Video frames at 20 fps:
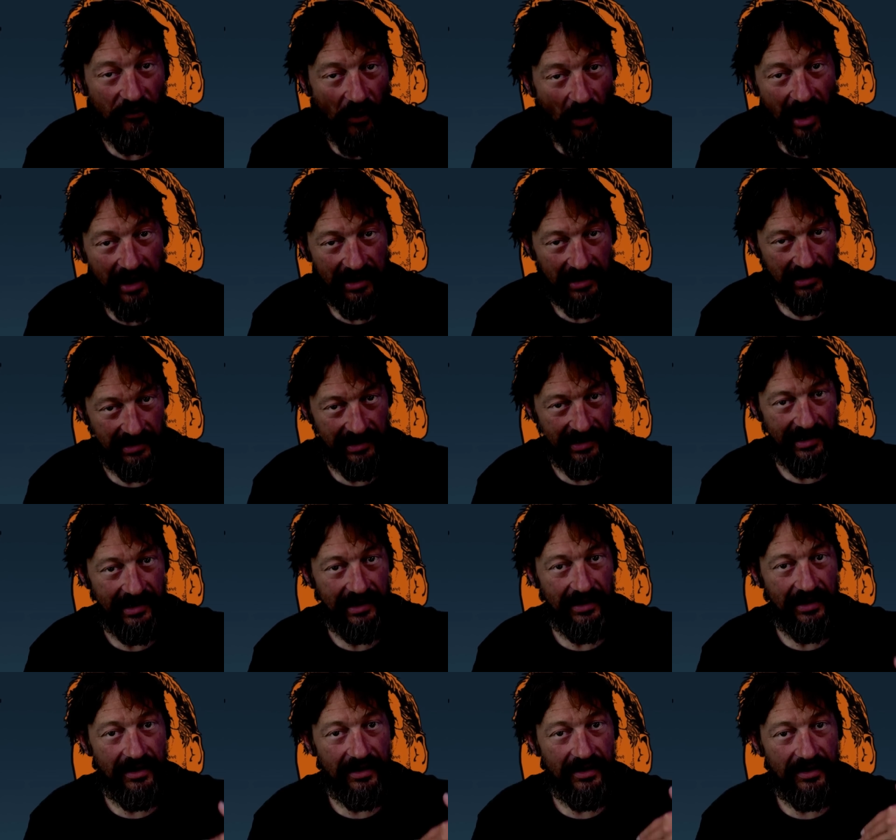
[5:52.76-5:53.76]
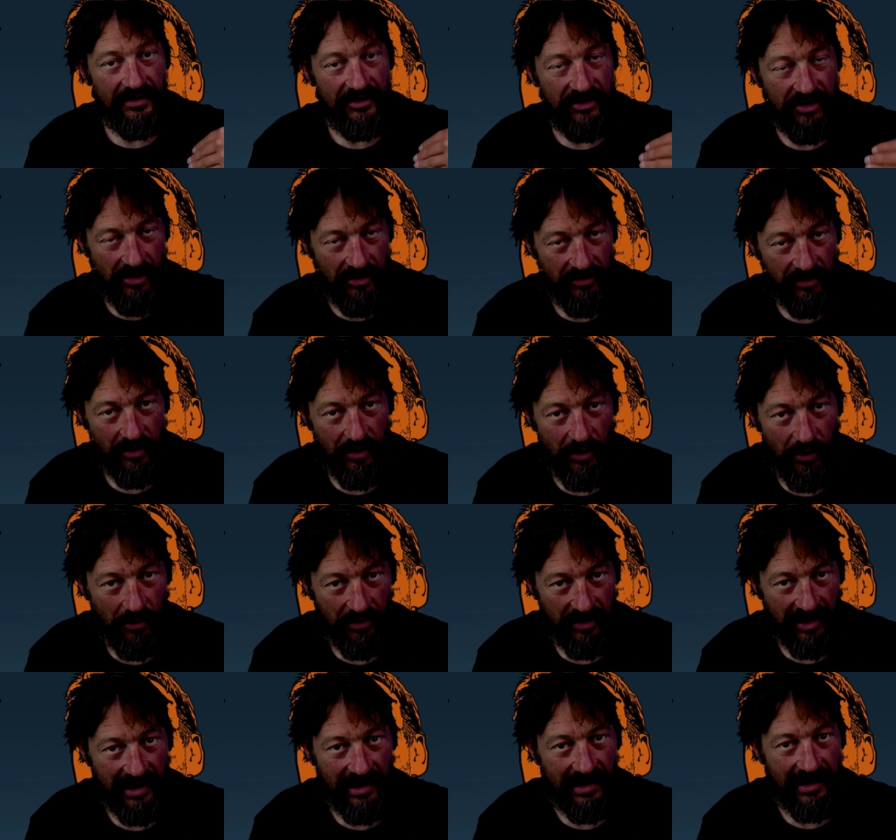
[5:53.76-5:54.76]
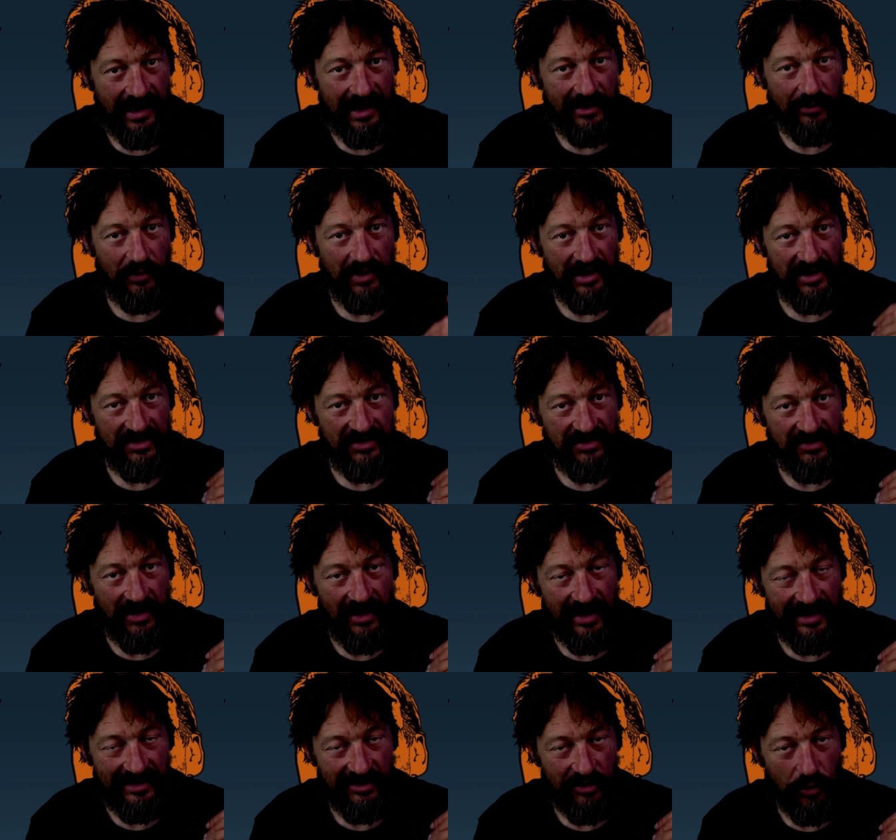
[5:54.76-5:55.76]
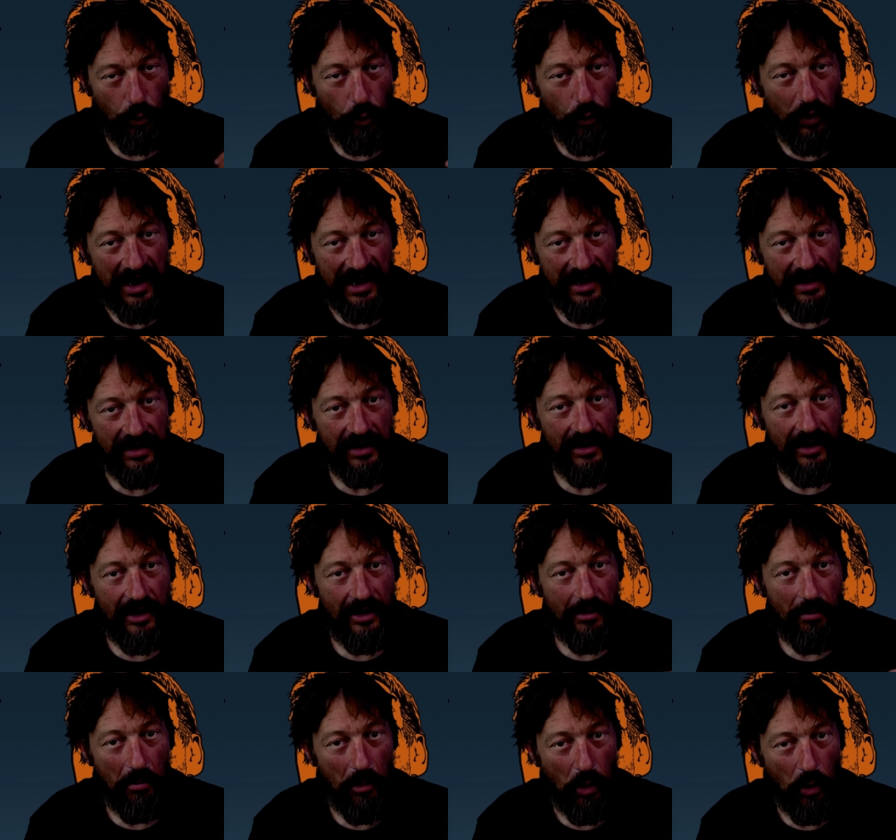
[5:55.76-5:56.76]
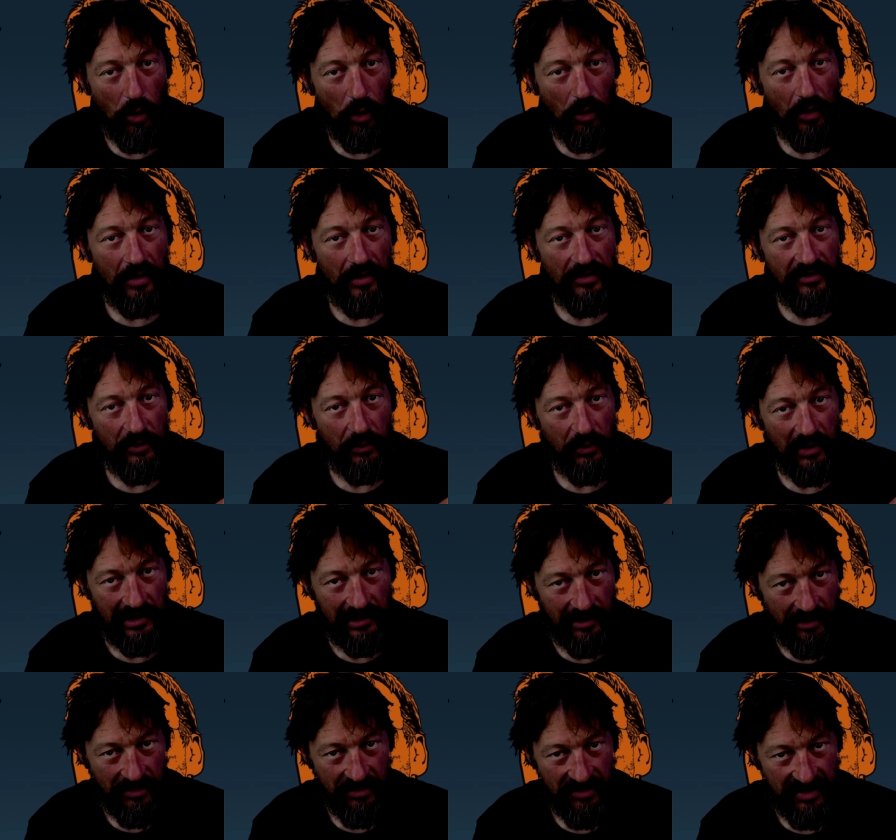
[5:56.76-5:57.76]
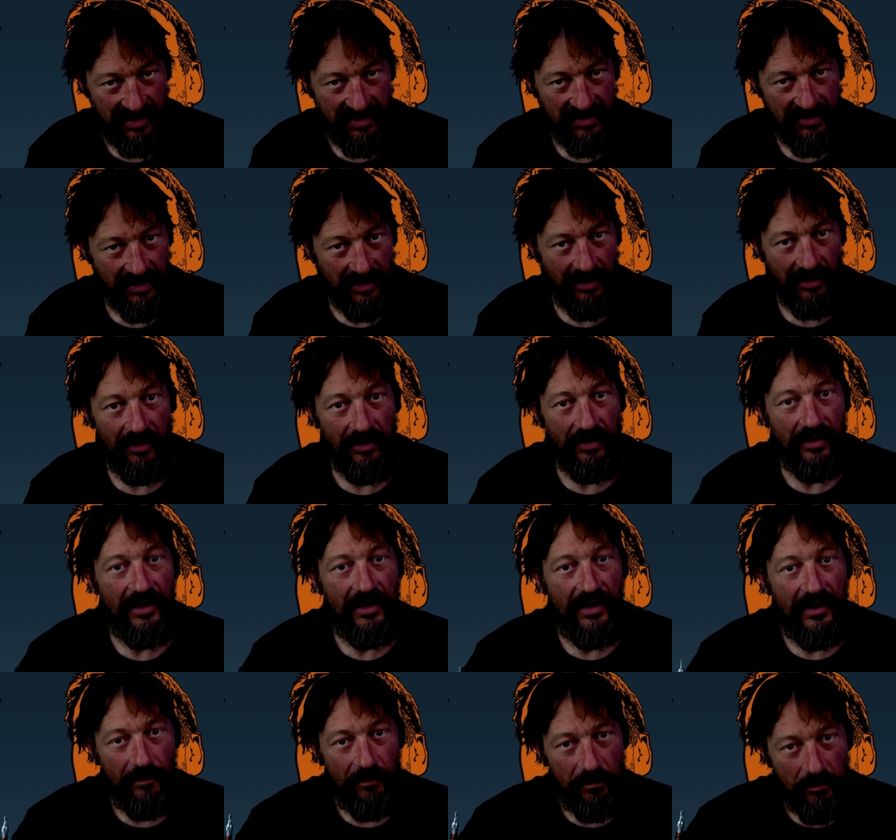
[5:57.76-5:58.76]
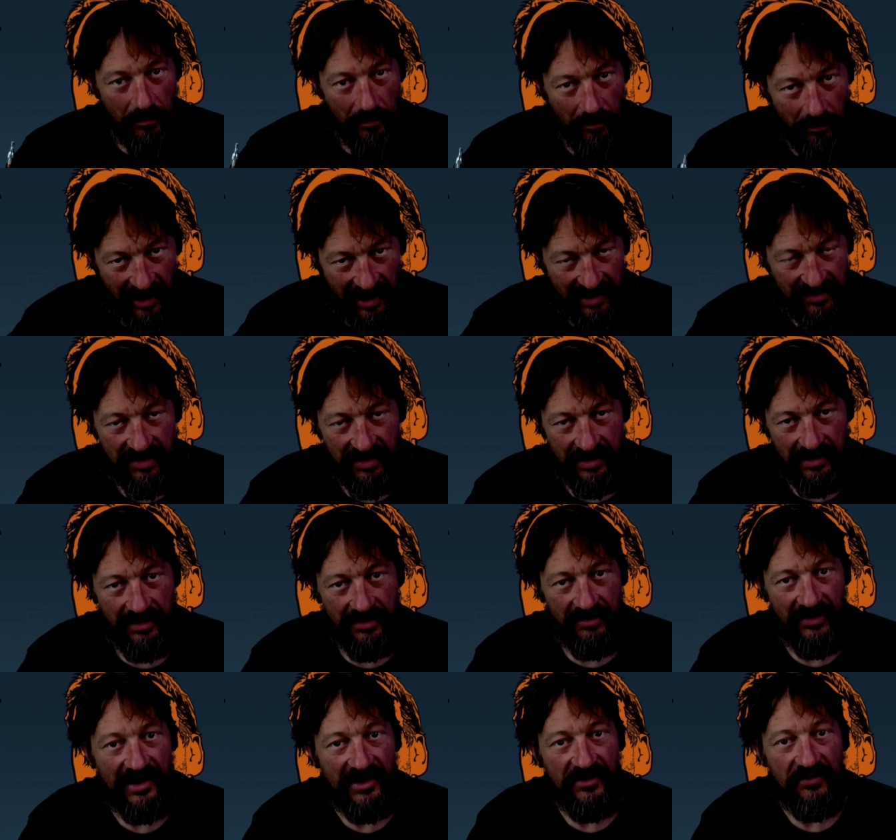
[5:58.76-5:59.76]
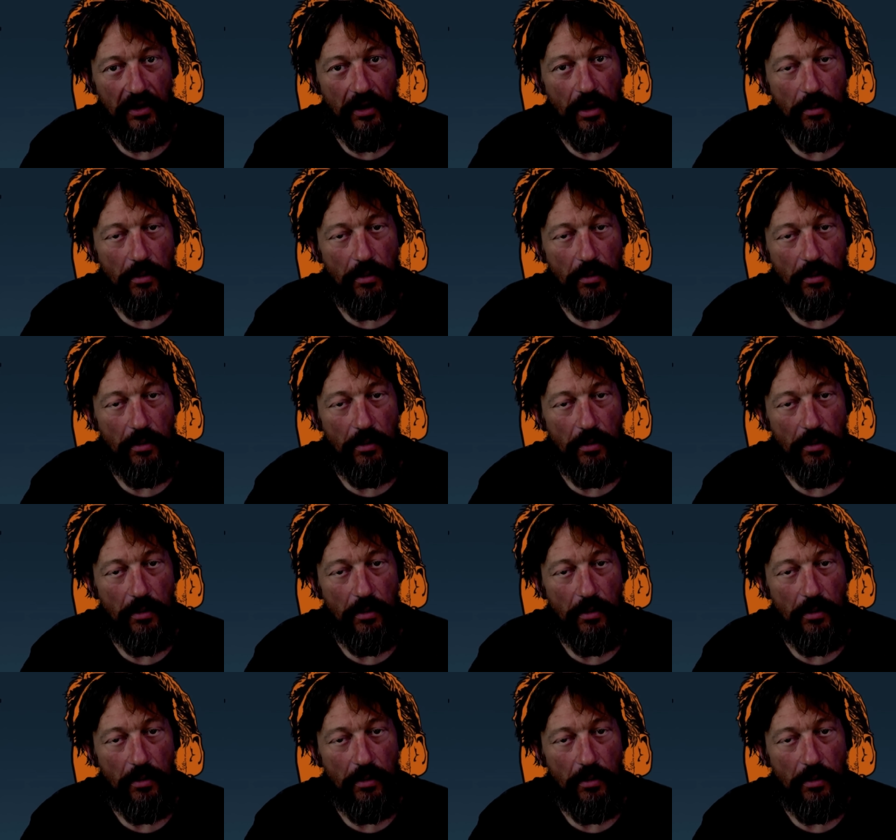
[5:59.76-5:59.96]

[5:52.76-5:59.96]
finally turned the corner, and we're starting to win more than we're losing. So, basically, thanks